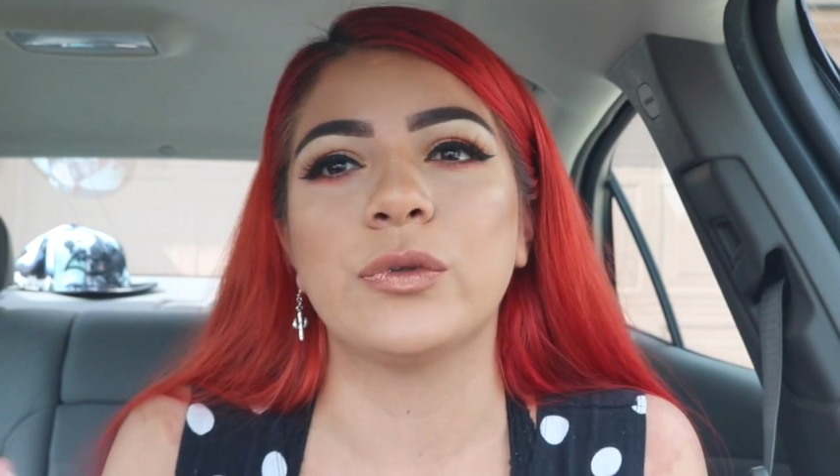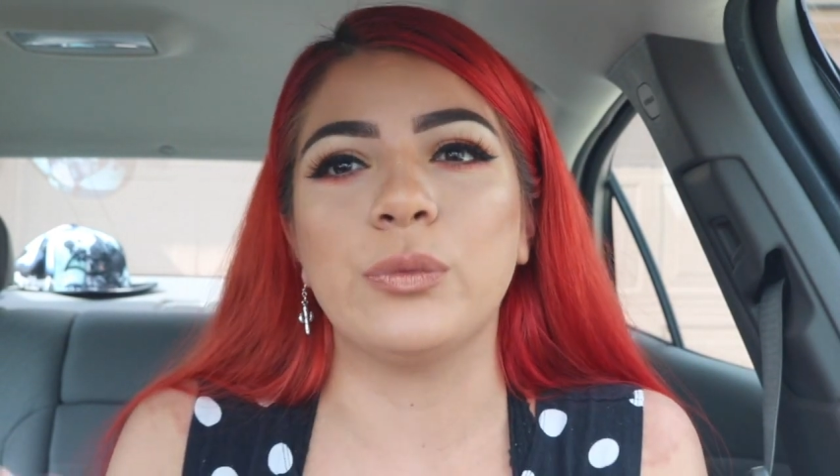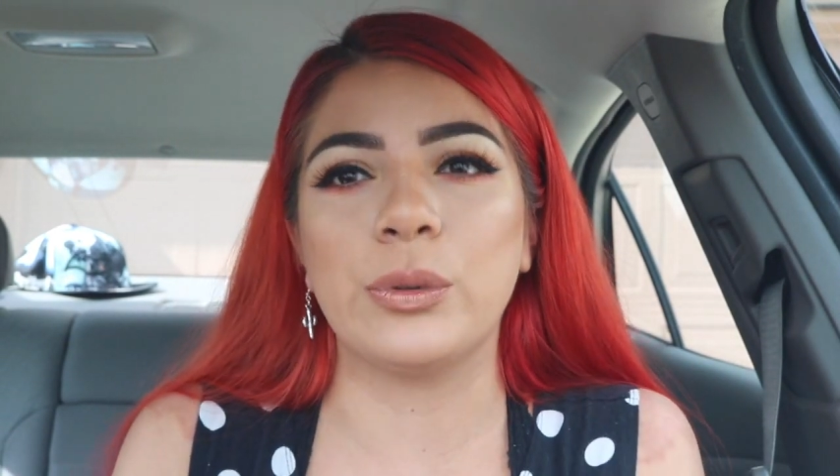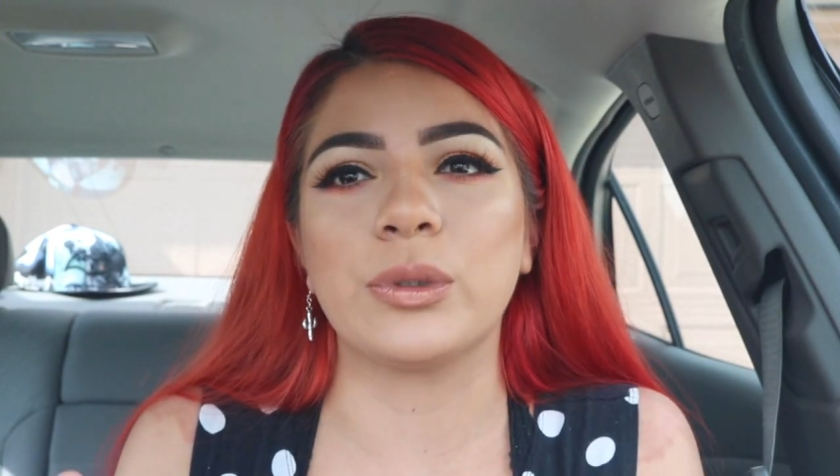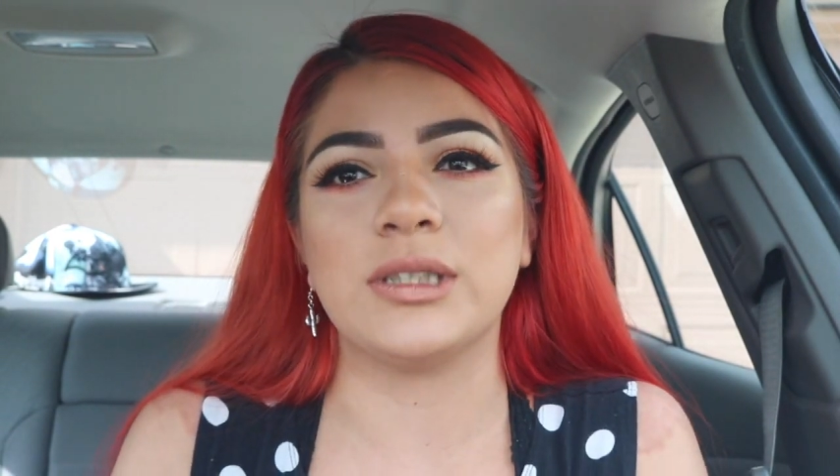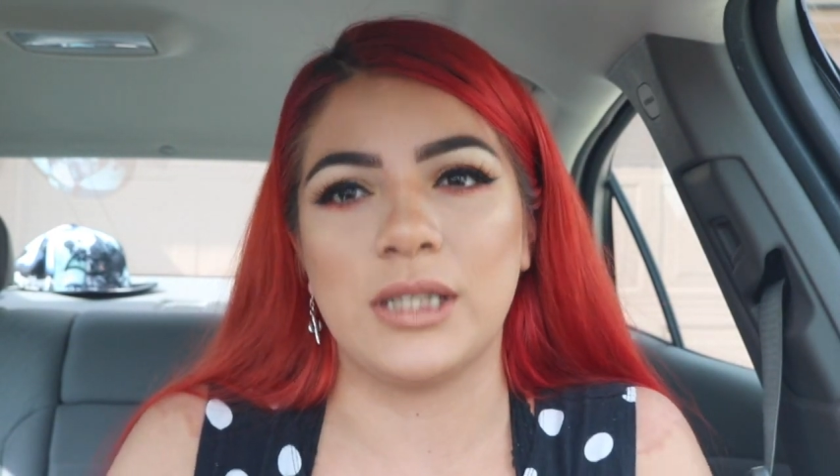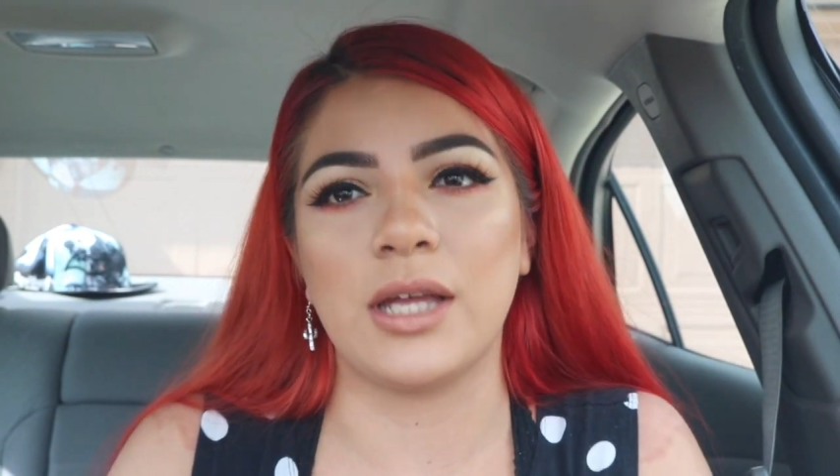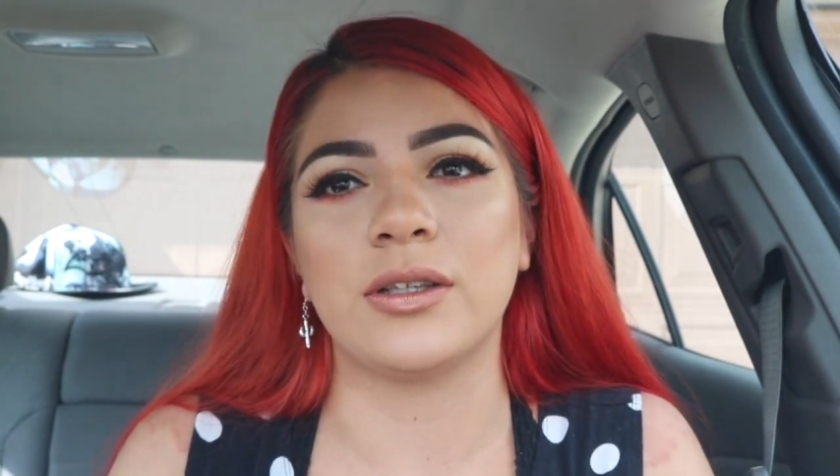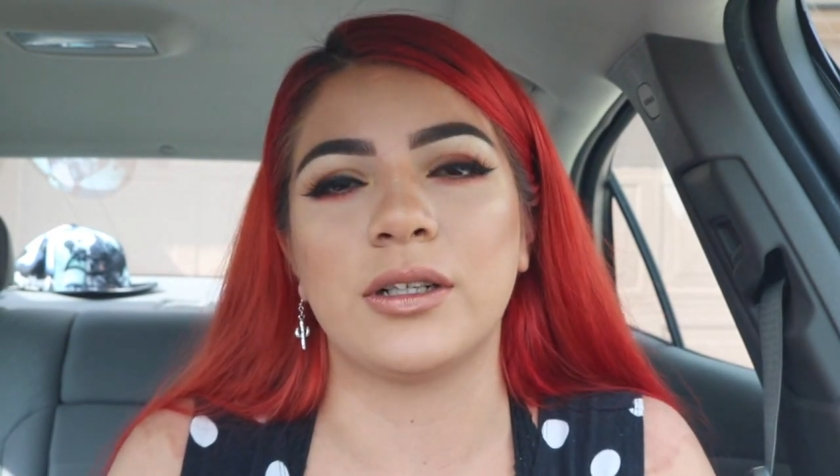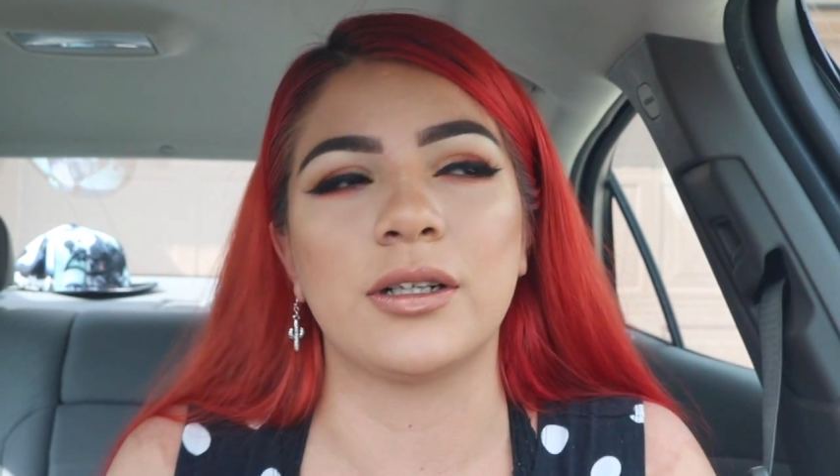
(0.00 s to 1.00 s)
we were
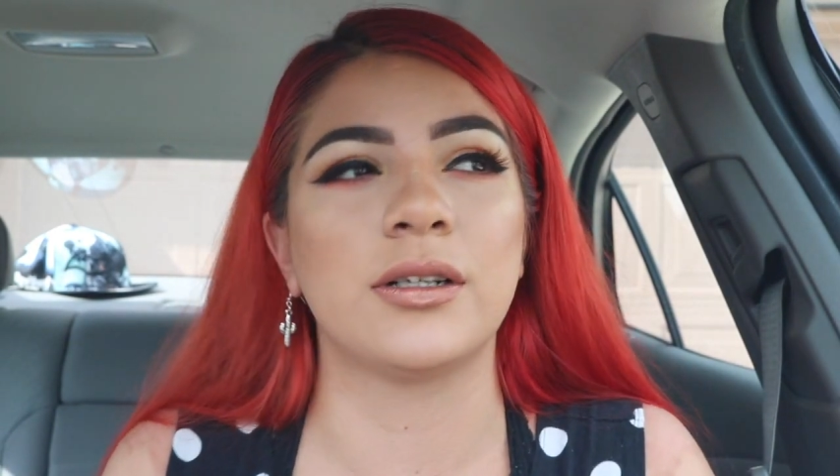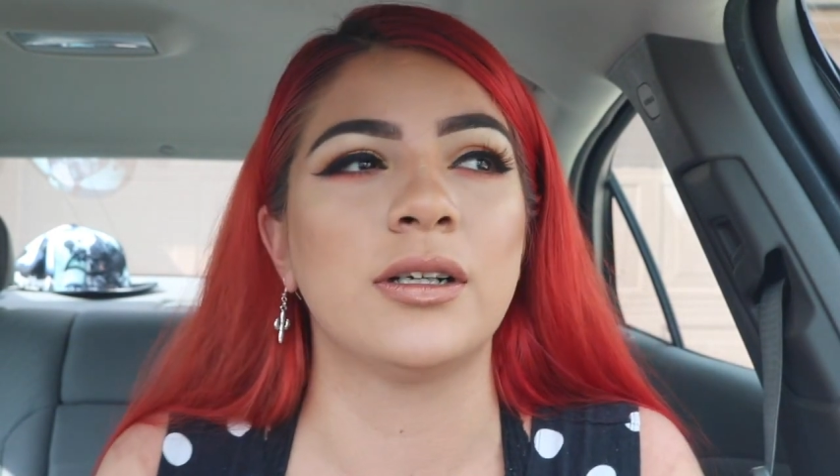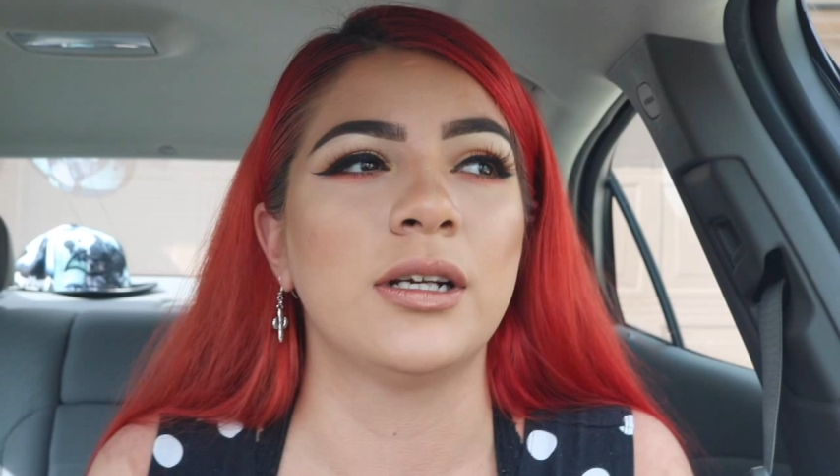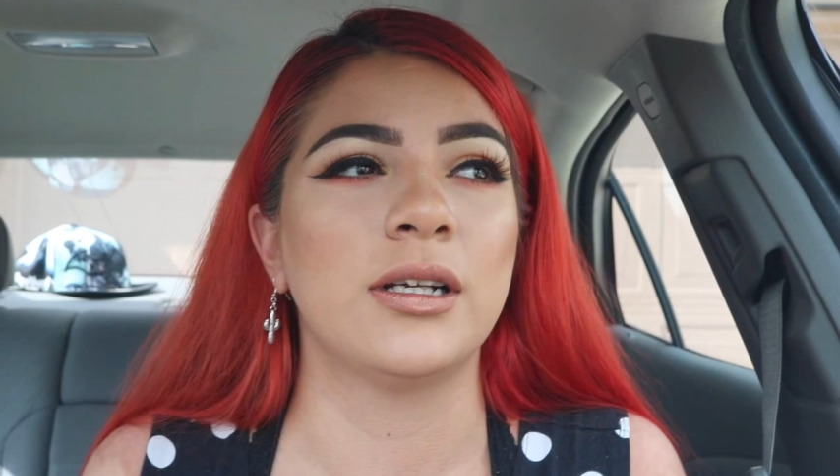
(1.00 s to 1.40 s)
together,